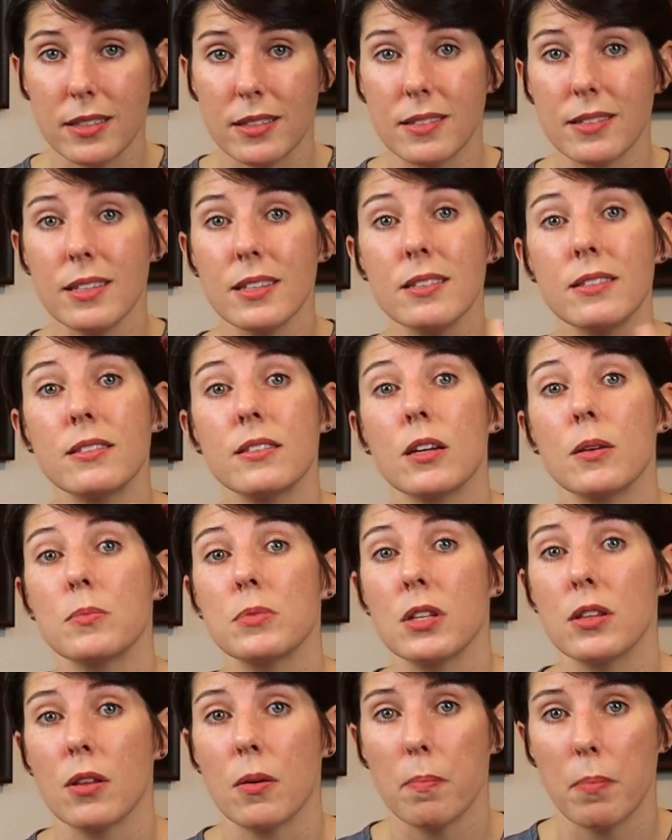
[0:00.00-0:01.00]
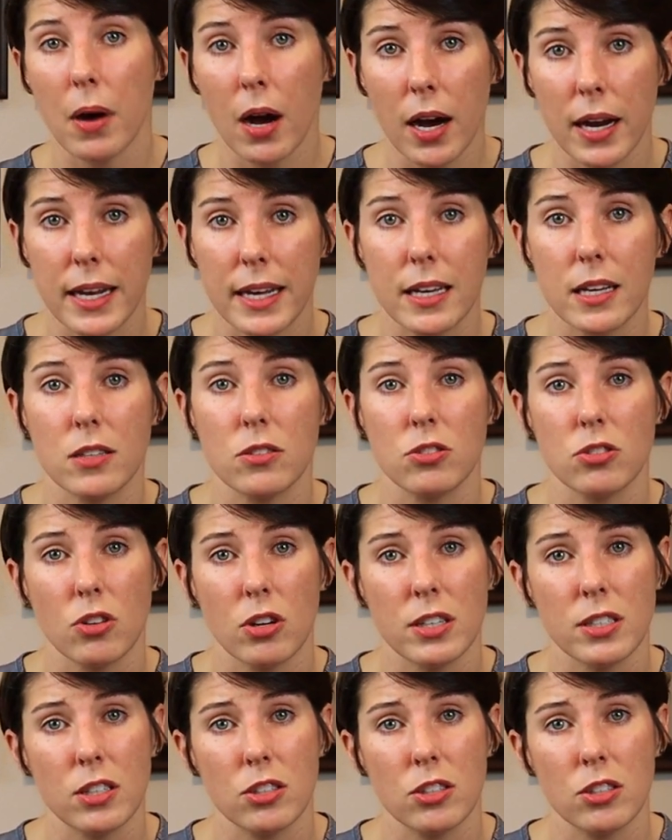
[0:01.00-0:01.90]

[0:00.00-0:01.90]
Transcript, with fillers: systems in the body can start